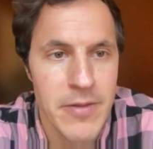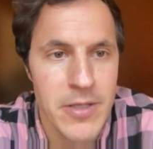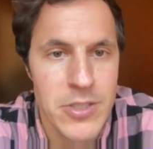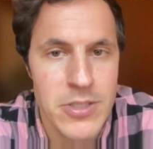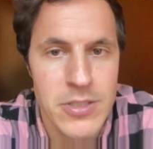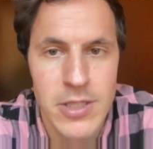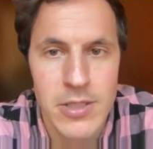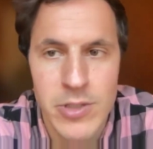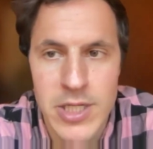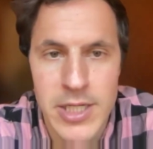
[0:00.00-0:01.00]
I think she's
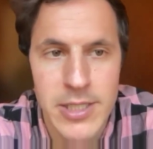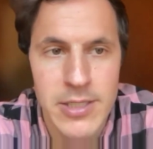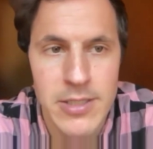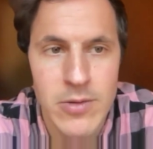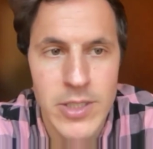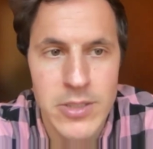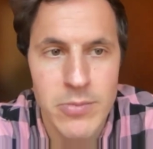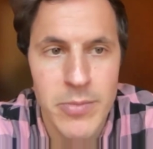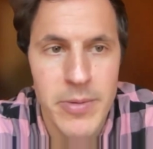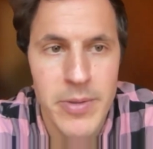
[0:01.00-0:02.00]
still translating the question,